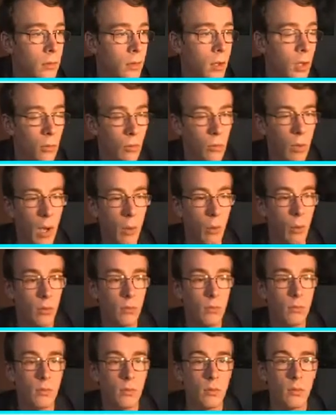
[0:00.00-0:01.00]
Oh, wow.
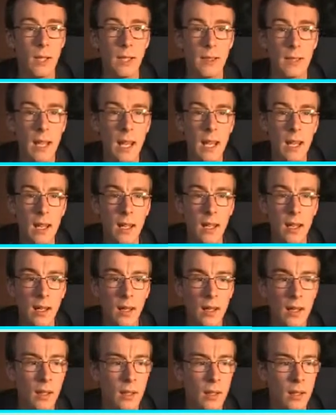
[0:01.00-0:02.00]
That's it.
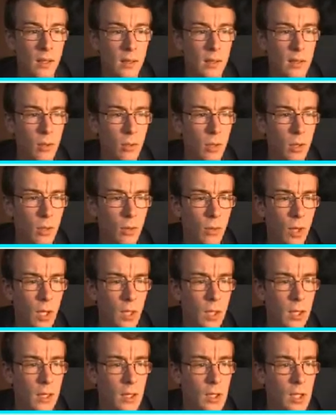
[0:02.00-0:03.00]
That's all we got,
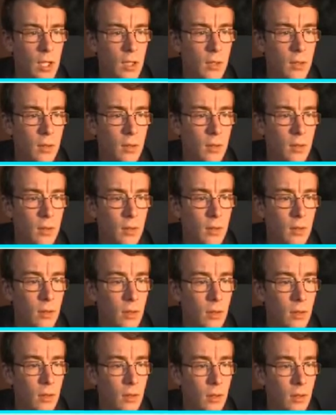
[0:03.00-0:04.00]
really. Jesus.
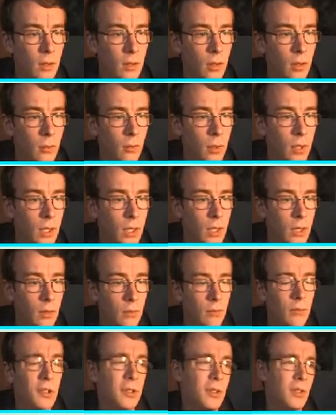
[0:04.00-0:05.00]
You're mean.
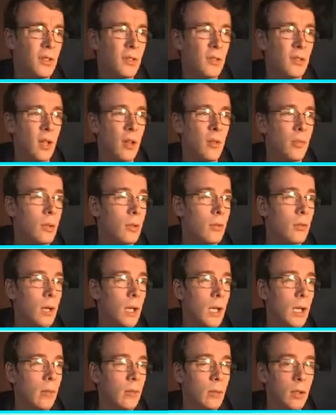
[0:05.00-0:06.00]
Don't tell me who I
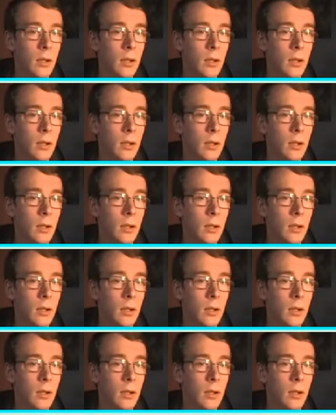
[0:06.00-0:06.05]
am.